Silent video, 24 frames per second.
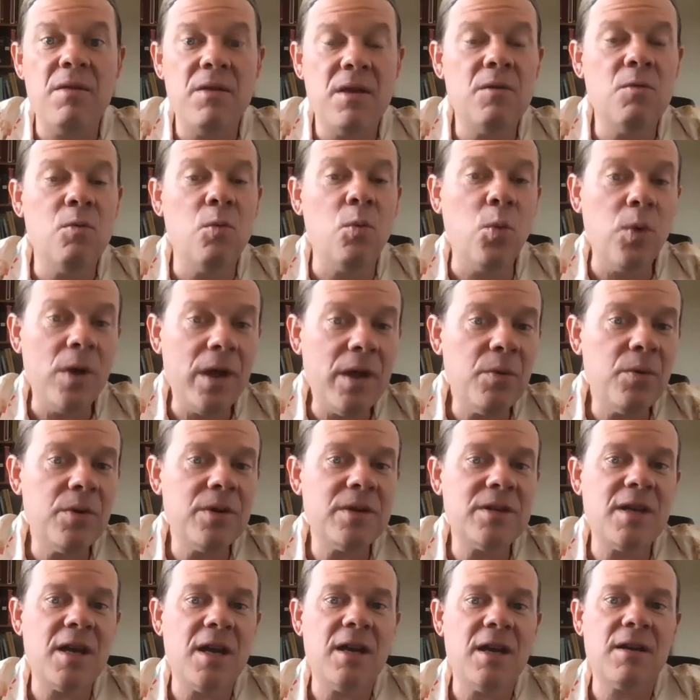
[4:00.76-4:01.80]
then we would
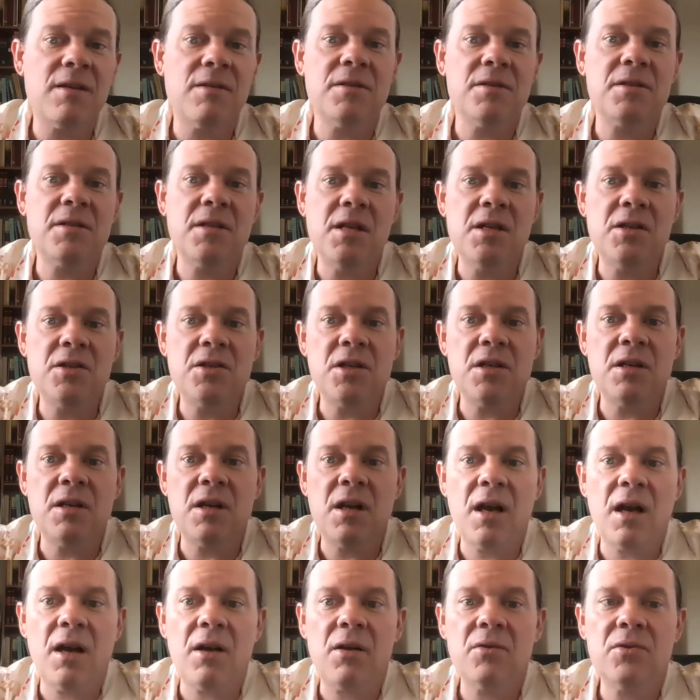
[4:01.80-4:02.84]
take this teaching
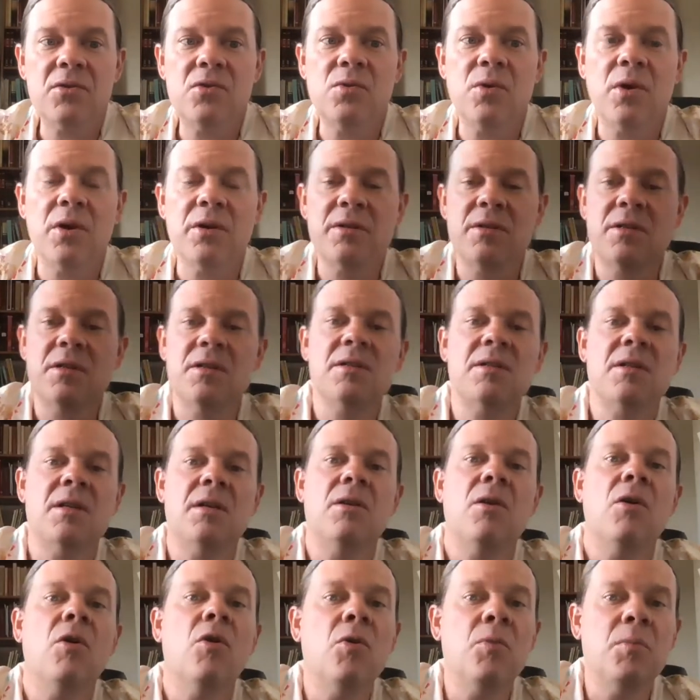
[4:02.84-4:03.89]
out to our distant
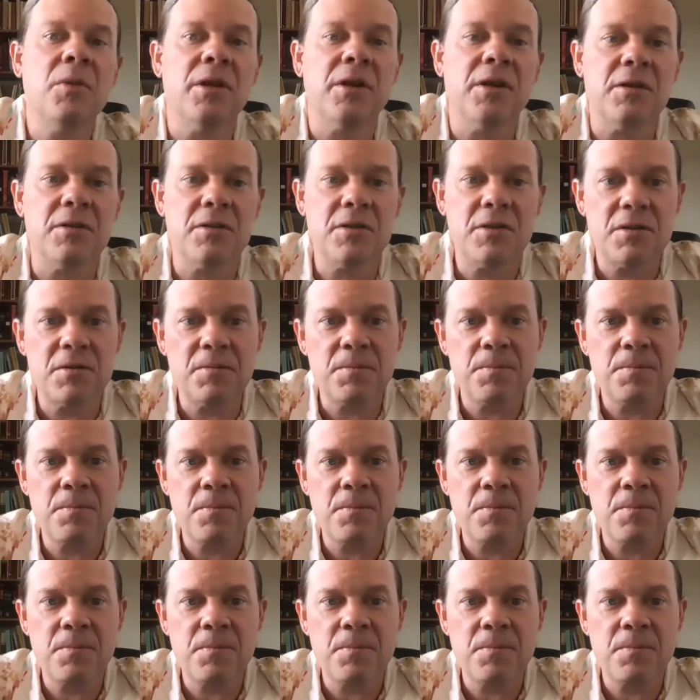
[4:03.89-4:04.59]
homelands,